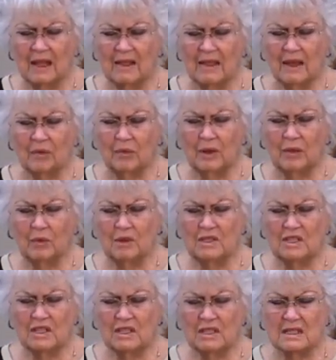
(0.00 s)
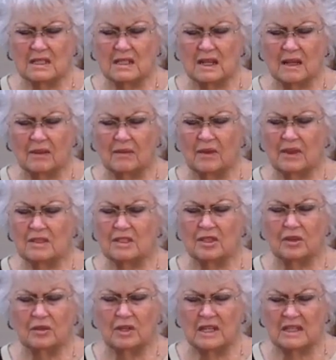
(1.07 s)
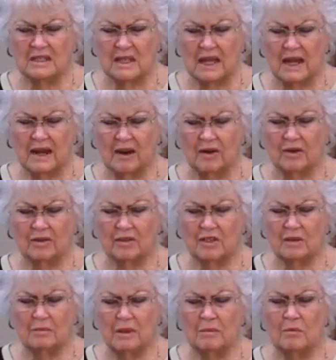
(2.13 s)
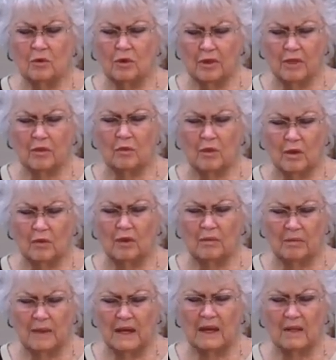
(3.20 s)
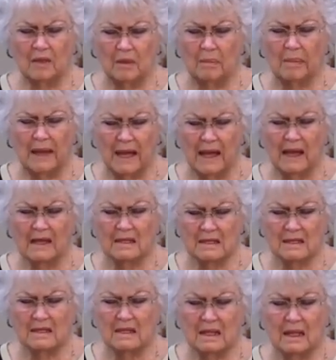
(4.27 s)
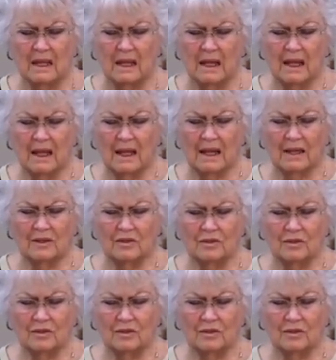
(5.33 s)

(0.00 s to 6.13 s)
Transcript: that we would just so desire to be more than what we've been in the past, and